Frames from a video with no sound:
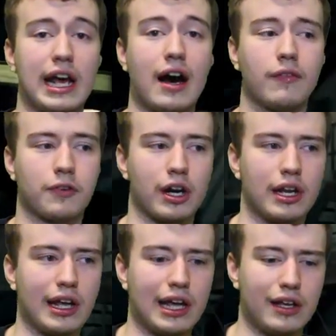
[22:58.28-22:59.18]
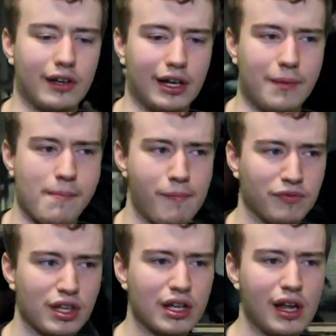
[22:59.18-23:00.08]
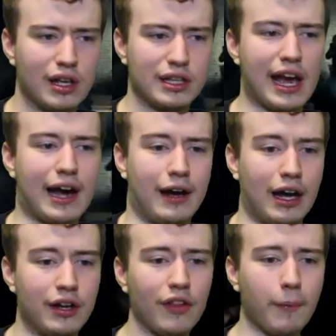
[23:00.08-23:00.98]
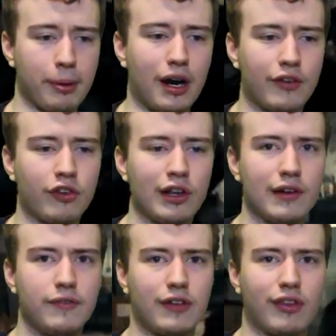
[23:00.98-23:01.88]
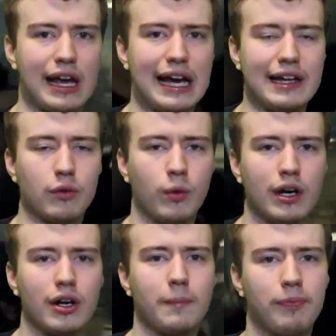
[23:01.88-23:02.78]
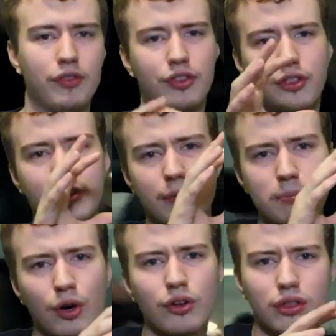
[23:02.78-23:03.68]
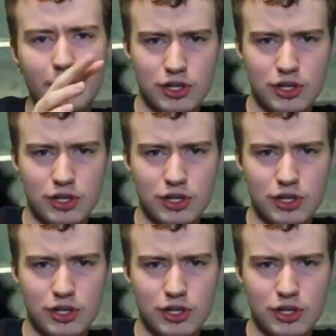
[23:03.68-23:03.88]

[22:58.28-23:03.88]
Alfred. And, yeah, another positive is that, well, the